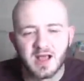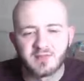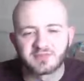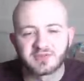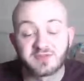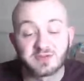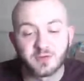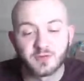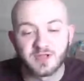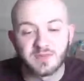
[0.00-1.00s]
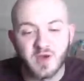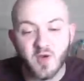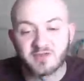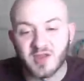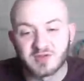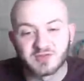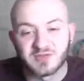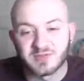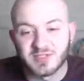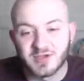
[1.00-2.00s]
Just finished recording a Minecraft Dinosaurs
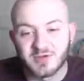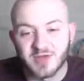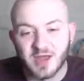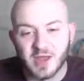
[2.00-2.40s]
episode.